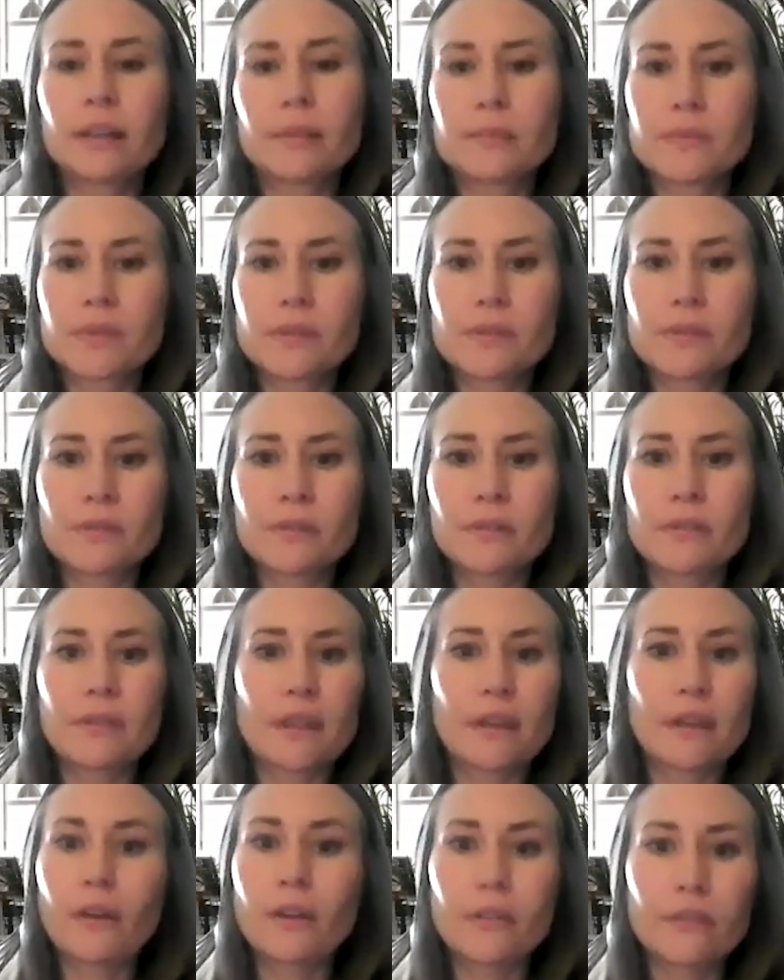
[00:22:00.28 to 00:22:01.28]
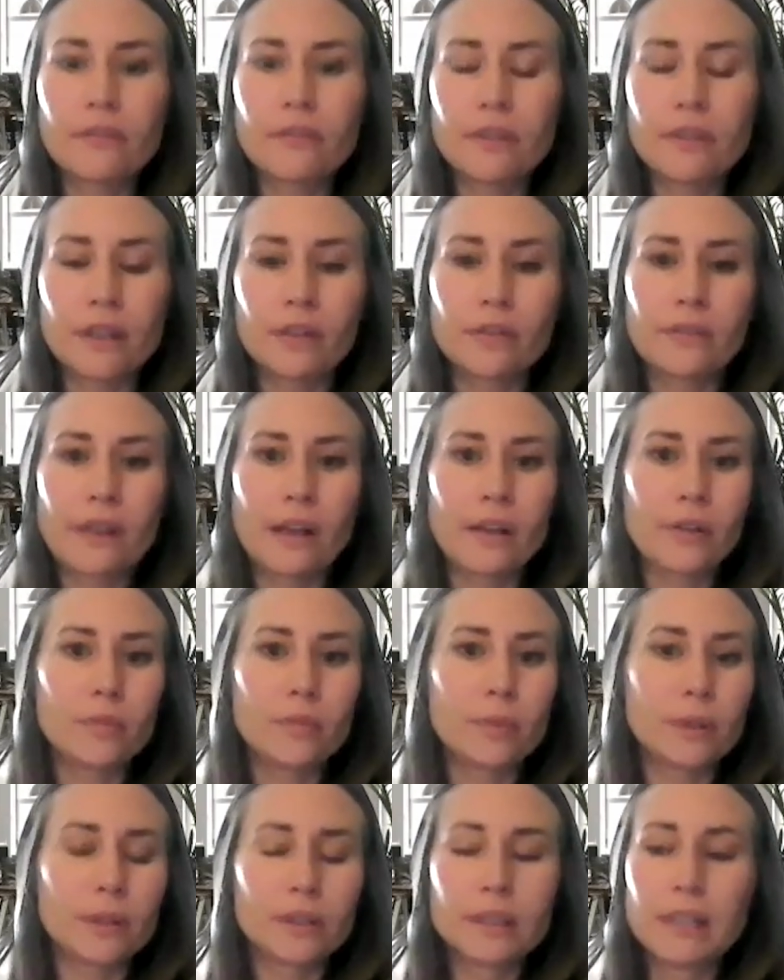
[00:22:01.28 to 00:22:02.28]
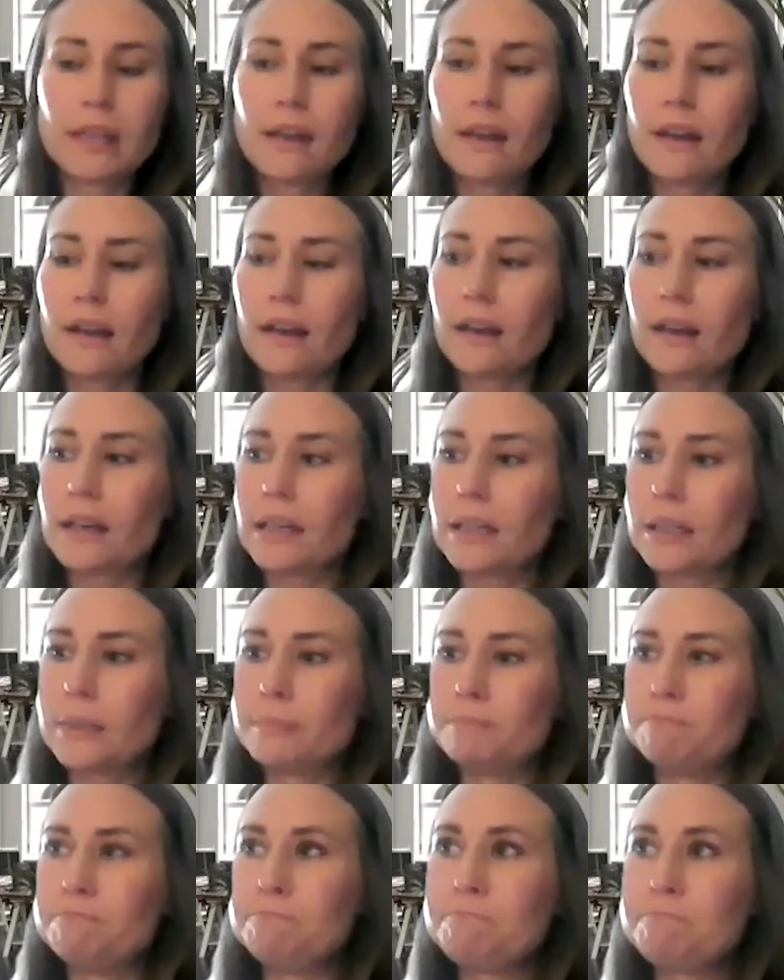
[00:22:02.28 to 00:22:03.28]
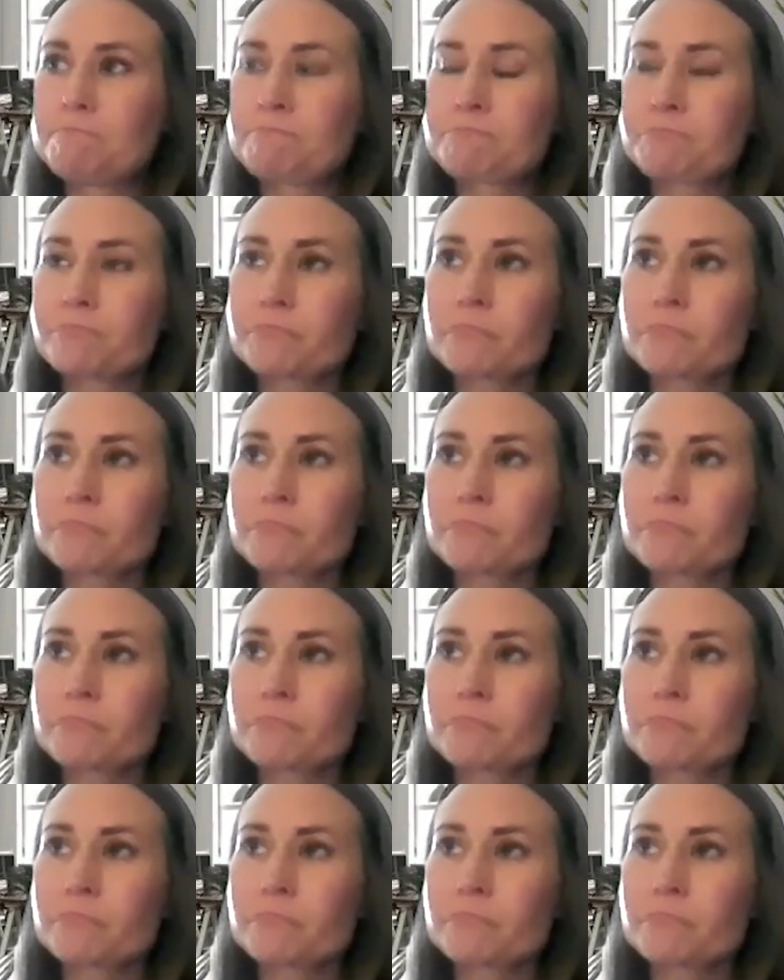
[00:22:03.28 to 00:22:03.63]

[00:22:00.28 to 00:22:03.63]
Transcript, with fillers: um, so that they are you know valuable um,